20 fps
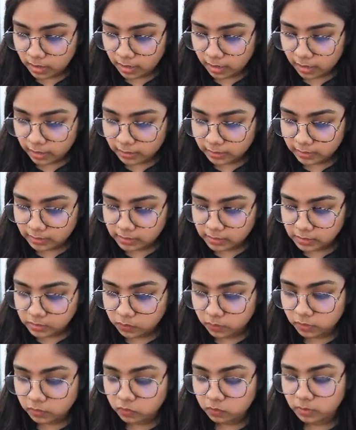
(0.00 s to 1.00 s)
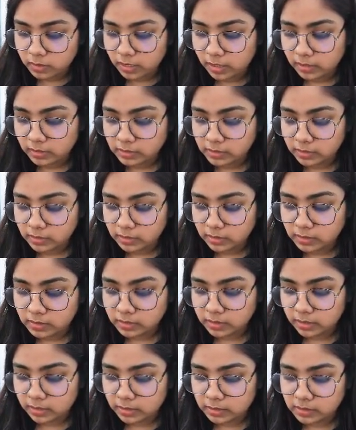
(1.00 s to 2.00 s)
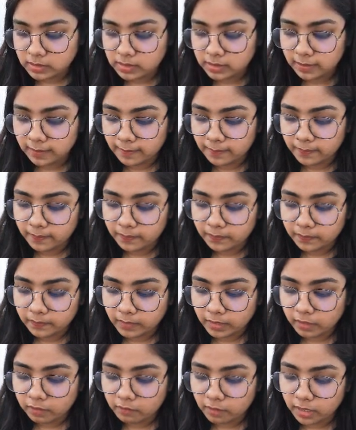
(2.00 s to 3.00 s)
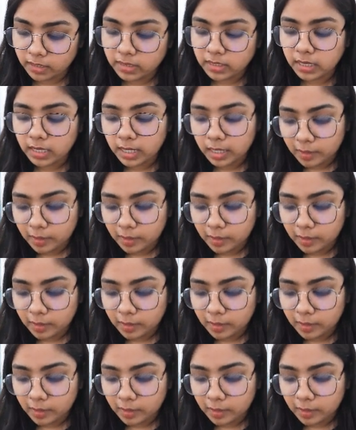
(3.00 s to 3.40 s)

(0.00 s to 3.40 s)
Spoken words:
and this is going to be x in this case, right?